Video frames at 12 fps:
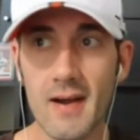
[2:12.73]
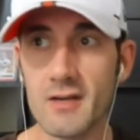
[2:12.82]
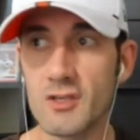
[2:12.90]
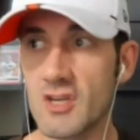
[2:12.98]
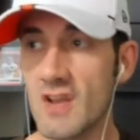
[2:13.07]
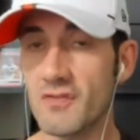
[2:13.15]

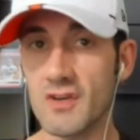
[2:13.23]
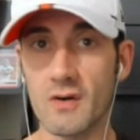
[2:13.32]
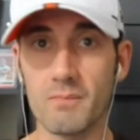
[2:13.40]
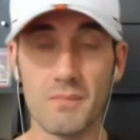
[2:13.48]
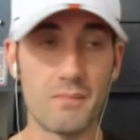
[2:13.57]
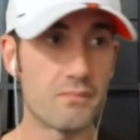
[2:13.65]
Chiefs
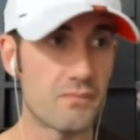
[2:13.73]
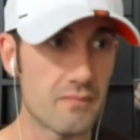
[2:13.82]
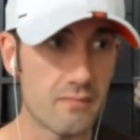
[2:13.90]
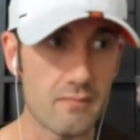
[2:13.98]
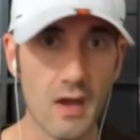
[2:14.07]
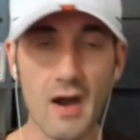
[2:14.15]
are
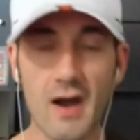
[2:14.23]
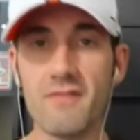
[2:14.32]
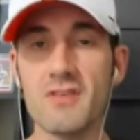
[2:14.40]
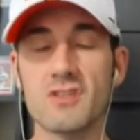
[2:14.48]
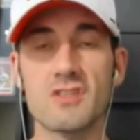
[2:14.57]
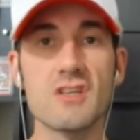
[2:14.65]

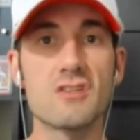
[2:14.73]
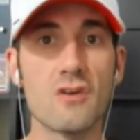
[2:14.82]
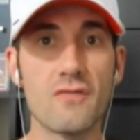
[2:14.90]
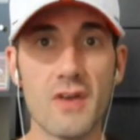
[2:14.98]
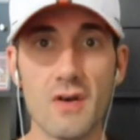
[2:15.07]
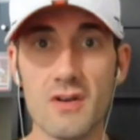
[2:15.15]
obviously
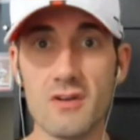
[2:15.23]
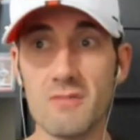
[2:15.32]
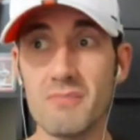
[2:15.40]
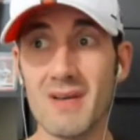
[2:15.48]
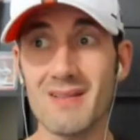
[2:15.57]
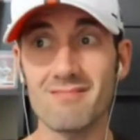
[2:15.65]
still very
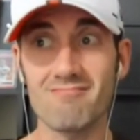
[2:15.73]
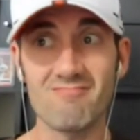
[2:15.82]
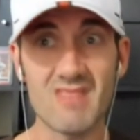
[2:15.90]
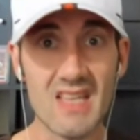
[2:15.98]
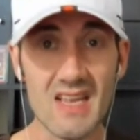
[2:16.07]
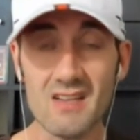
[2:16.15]
good, but
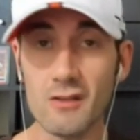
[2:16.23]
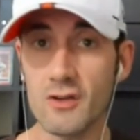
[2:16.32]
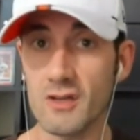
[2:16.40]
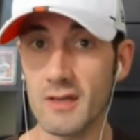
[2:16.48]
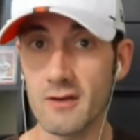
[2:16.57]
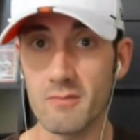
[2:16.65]
they
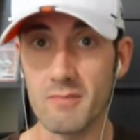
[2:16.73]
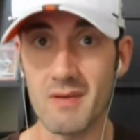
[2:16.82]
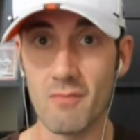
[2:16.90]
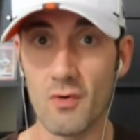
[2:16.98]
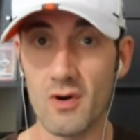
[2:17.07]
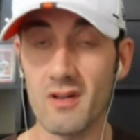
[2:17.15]
look a little
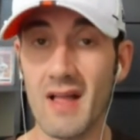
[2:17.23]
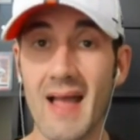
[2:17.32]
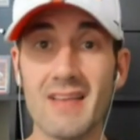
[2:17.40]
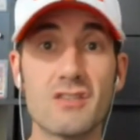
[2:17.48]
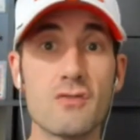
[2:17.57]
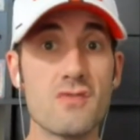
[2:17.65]
bit mortal,
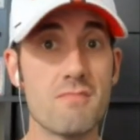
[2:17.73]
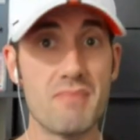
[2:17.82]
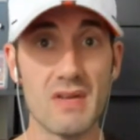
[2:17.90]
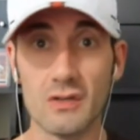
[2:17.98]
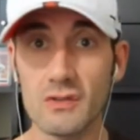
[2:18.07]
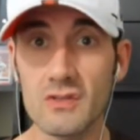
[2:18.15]
as do the
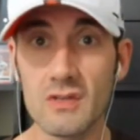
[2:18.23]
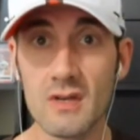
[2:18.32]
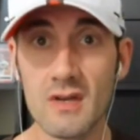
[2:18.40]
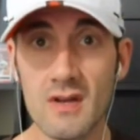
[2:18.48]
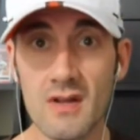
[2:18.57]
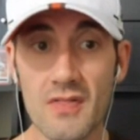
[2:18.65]
Bills.
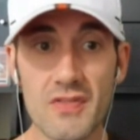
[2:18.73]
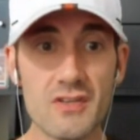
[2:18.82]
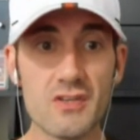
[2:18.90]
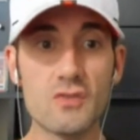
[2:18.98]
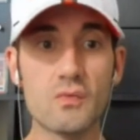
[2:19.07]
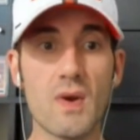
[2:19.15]

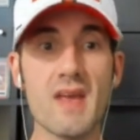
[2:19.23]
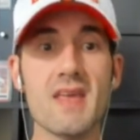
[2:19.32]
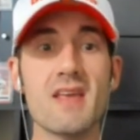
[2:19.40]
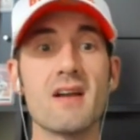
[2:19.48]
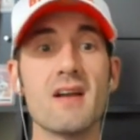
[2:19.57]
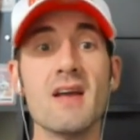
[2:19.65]
This is right
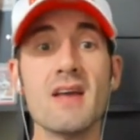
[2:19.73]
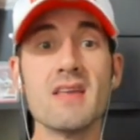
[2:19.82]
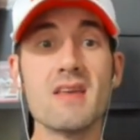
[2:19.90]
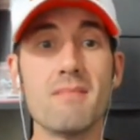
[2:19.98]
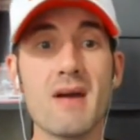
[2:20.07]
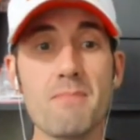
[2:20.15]
here.
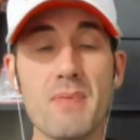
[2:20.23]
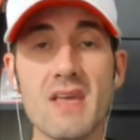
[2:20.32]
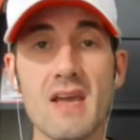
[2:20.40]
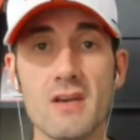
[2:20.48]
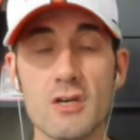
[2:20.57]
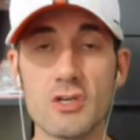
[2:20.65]
You might be
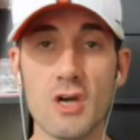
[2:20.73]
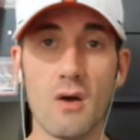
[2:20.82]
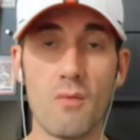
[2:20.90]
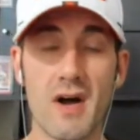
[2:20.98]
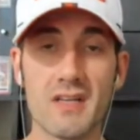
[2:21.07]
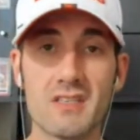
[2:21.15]
getting
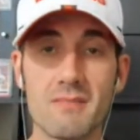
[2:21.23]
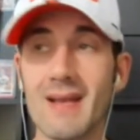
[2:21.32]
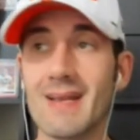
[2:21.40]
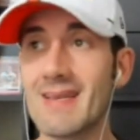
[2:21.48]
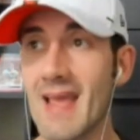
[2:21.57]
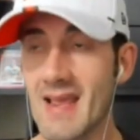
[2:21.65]
Deshaun Watson
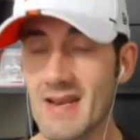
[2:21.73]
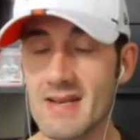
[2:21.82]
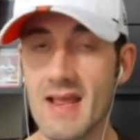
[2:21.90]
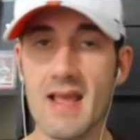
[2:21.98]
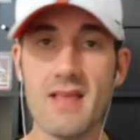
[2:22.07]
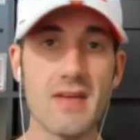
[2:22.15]
back day to
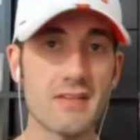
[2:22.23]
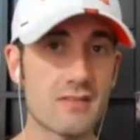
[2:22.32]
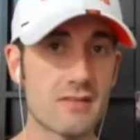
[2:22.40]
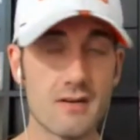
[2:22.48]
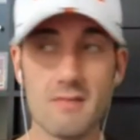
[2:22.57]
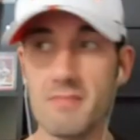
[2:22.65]
day.
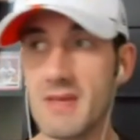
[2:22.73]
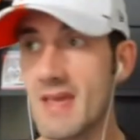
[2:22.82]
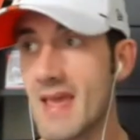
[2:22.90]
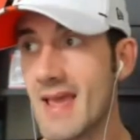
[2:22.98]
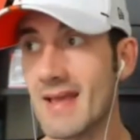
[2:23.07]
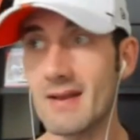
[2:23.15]
That's going to
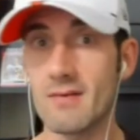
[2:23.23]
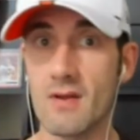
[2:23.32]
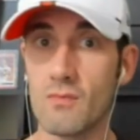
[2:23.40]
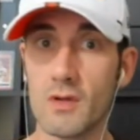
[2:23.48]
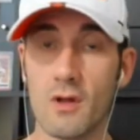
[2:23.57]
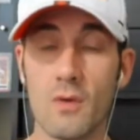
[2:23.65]
be it,
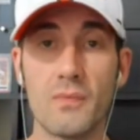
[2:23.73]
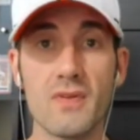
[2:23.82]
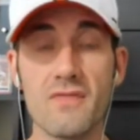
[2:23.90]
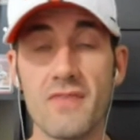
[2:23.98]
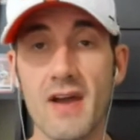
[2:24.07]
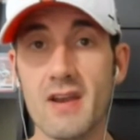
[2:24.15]
and we'll
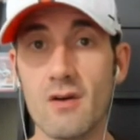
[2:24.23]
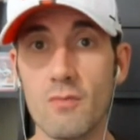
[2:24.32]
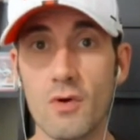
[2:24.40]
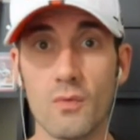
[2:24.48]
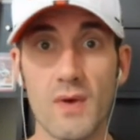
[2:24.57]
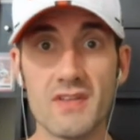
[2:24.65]
hopefully find out
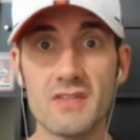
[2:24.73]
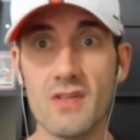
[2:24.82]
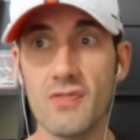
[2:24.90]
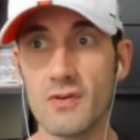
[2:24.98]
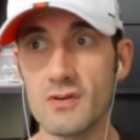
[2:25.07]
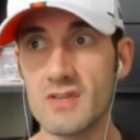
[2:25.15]
more
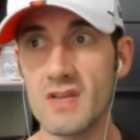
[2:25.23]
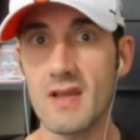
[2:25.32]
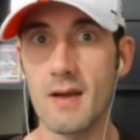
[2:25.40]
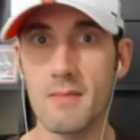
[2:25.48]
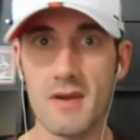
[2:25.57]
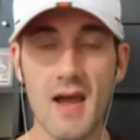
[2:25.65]
Wednesday, Thursday
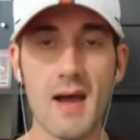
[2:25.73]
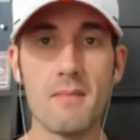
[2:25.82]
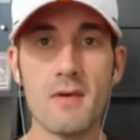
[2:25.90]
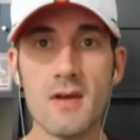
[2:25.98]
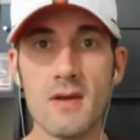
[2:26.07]
coming up.